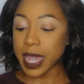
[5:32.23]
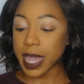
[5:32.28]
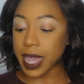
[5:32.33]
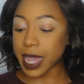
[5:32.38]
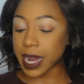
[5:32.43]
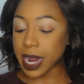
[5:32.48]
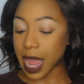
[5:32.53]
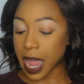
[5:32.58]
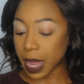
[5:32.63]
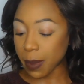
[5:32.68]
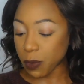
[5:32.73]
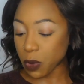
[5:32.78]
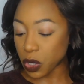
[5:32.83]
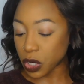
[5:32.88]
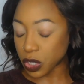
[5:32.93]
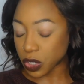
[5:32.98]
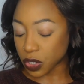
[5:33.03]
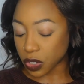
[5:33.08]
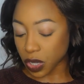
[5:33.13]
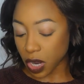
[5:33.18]
And I'm
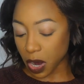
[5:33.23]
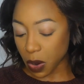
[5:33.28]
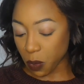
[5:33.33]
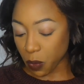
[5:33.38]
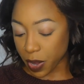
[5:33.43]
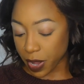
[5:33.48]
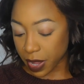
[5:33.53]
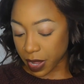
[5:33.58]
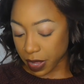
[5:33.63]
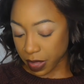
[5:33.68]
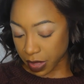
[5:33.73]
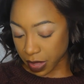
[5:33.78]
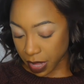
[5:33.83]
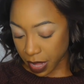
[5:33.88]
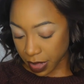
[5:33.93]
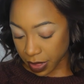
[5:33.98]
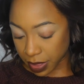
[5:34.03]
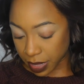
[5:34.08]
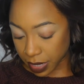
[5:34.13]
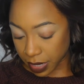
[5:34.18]
going to start with
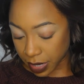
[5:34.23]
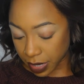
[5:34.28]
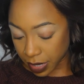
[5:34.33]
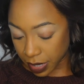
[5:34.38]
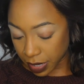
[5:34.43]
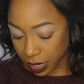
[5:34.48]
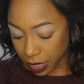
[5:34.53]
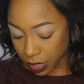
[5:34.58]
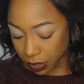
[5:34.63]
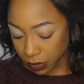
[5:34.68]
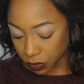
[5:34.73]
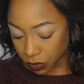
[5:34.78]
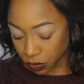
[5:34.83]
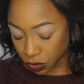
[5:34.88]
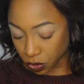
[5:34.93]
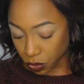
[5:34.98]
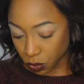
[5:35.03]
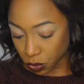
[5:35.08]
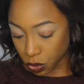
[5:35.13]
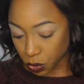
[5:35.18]
the
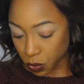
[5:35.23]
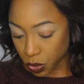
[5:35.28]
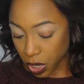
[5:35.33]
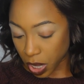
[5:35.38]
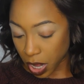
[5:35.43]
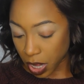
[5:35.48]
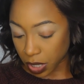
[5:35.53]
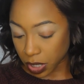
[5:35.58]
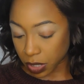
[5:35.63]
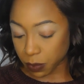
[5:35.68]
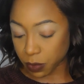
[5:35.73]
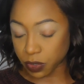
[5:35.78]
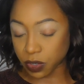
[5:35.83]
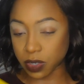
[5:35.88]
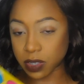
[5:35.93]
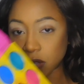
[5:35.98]
ZULU color, which